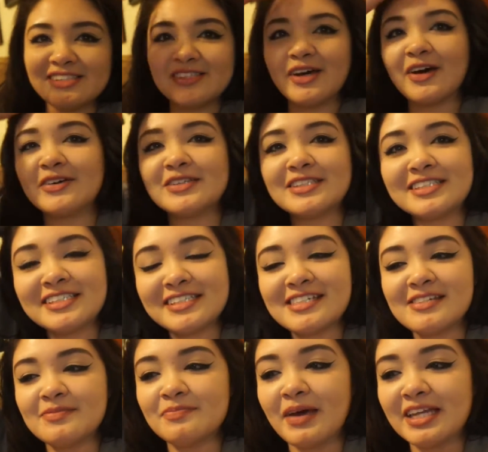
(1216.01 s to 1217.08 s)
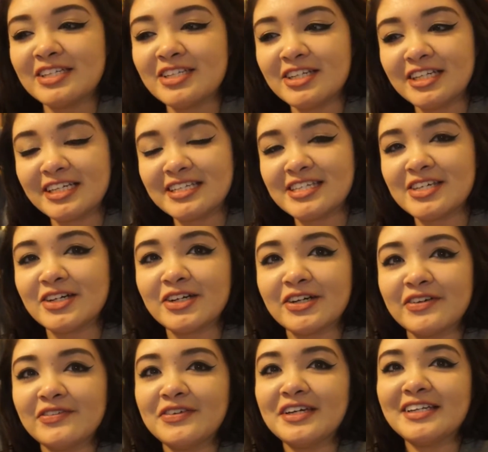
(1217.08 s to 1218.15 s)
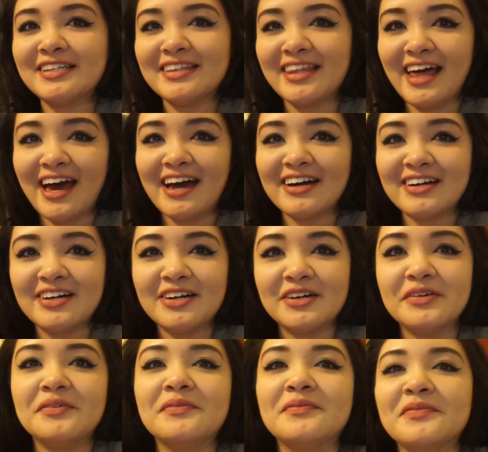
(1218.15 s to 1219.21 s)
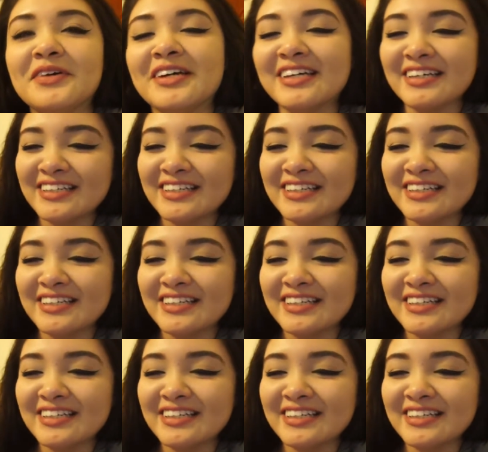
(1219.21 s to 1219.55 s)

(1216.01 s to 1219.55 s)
So I was just mentioning to Irving that when